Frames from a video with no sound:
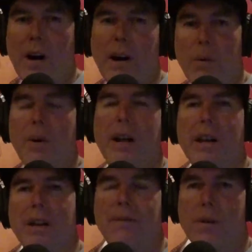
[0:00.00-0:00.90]
I were riding
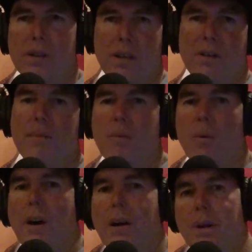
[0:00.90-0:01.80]
in first gear, the
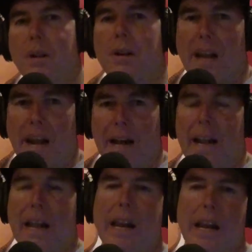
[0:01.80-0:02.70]
more I would look at
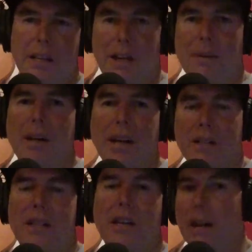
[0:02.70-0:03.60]
a KTM
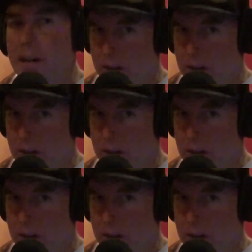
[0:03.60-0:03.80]
EXC.